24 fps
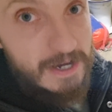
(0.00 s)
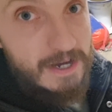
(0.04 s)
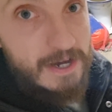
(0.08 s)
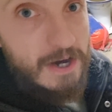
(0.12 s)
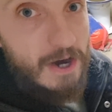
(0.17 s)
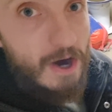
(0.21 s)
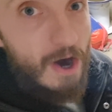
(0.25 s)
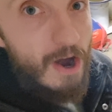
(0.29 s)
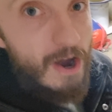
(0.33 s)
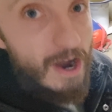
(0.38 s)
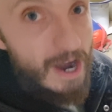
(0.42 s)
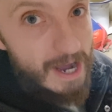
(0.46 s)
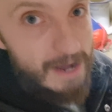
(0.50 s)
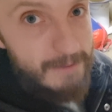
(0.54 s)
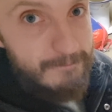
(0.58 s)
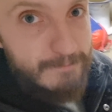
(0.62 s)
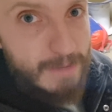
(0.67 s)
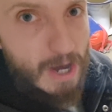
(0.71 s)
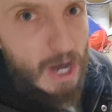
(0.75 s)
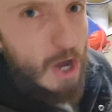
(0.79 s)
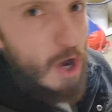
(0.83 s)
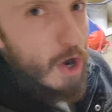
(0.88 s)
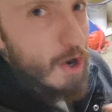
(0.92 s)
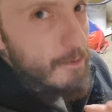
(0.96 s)
All right,
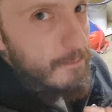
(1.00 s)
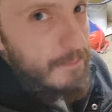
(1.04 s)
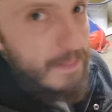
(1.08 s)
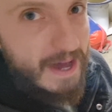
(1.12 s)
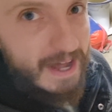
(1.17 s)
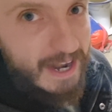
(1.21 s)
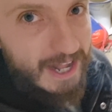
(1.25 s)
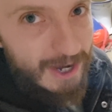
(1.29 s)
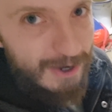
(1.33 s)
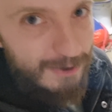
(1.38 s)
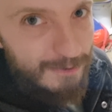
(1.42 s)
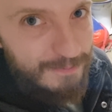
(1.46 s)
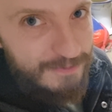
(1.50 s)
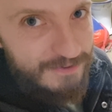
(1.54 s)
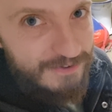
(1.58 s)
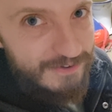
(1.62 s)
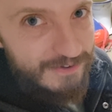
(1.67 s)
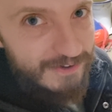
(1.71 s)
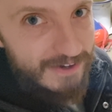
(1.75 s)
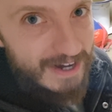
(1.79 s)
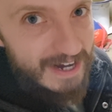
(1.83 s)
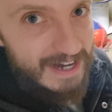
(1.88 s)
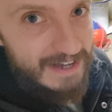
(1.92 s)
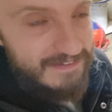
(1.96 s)
I hope that helps you
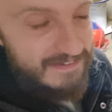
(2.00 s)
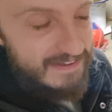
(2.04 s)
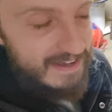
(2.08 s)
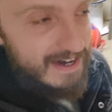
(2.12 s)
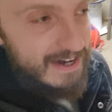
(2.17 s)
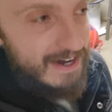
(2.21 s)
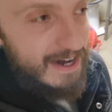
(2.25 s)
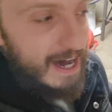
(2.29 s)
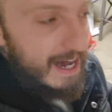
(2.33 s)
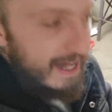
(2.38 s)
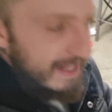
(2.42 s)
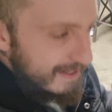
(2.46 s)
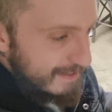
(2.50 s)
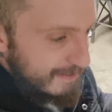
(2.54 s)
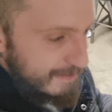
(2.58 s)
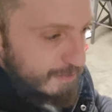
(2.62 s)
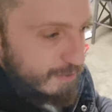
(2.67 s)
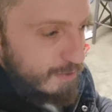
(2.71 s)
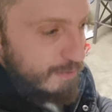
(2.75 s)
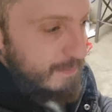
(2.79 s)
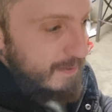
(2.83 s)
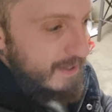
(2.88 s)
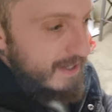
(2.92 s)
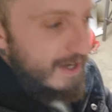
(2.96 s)
guys out a
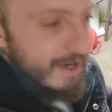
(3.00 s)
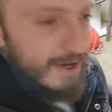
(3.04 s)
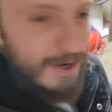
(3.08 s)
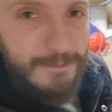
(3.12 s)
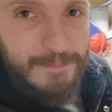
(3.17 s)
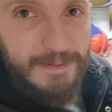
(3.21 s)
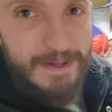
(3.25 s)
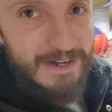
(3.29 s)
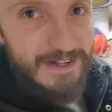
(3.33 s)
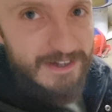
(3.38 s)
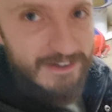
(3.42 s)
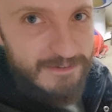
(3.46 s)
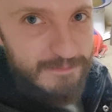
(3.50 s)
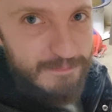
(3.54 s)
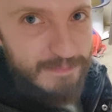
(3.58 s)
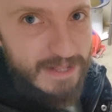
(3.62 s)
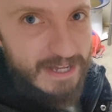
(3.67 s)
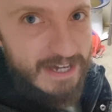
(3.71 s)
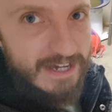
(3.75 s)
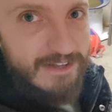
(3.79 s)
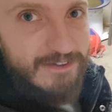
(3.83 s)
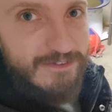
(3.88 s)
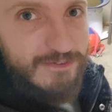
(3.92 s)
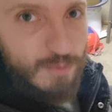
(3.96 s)
little bit. I hope that
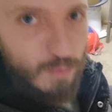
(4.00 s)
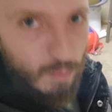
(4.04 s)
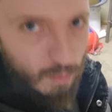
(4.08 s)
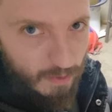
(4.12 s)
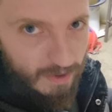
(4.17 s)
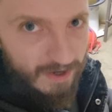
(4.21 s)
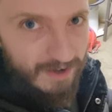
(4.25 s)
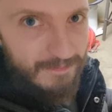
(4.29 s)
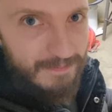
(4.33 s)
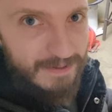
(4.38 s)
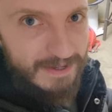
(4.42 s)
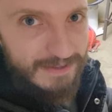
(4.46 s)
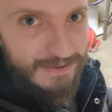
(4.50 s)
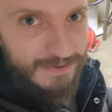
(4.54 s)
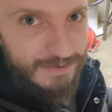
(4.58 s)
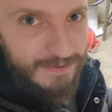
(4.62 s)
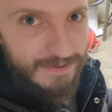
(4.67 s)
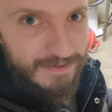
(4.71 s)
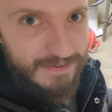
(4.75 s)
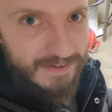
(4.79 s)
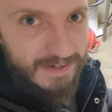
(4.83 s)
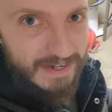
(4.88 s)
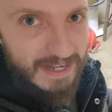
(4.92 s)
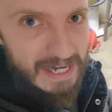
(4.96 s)
explains what I've been
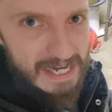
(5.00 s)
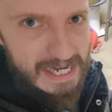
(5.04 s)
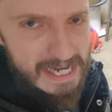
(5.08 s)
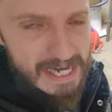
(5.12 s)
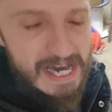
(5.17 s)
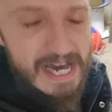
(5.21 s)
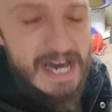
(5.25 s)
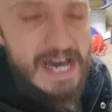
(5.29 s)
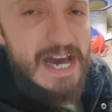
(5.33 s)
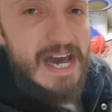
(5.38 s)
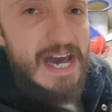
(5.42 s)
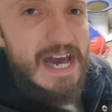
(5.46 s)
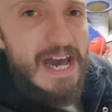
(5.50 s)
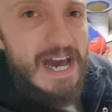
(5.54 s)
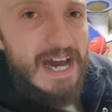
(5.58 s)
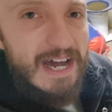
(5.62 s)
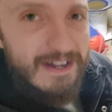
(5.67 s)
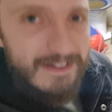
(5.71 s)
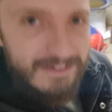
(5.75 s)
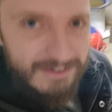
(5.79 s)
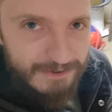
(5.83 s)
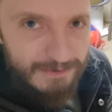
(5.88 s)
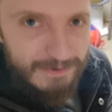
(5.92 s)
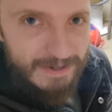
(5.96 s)
doing today. And
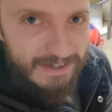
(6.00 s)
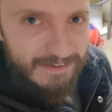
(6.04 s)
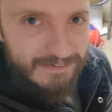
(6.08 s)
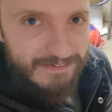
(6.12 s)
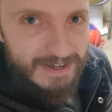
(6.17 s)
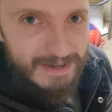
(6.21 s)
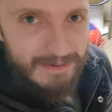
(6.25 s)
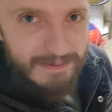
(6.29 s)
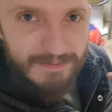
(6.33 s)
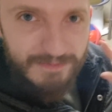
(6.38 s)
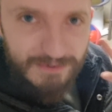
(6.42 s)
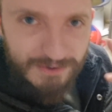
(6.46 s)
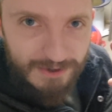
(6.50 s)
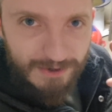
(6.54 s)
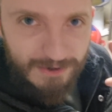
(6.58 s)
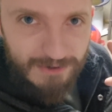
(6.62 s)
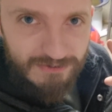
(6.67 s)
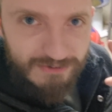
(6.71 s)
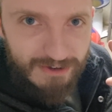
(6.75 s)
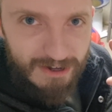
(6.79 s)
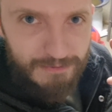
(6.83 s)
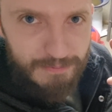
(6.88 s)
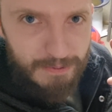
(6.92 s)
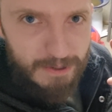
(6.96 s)
until next time, give your dog a
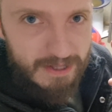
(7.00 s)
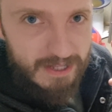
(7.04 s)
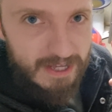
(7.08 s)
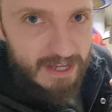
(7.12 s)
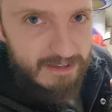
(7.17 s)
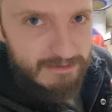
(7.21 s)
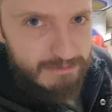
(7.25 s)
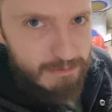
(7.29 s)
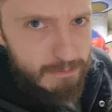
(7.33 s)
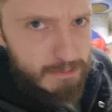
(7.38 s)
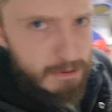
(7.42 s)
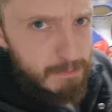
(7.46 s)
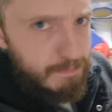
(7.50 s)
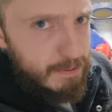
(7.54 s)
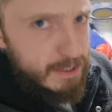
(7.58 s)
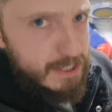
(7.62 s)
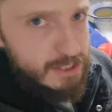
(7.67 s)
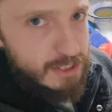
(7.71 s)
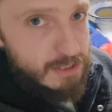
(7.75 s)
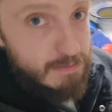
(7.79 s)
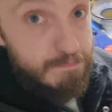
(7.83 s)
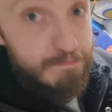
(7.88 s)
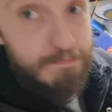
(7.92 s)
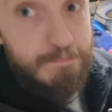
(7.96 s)
scratch. But yes, we'll be
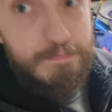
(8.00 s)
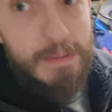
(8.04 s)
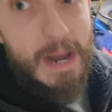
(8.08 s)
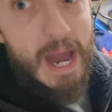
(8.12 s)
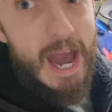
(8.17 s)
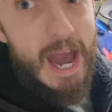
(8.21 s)
peace. Bye.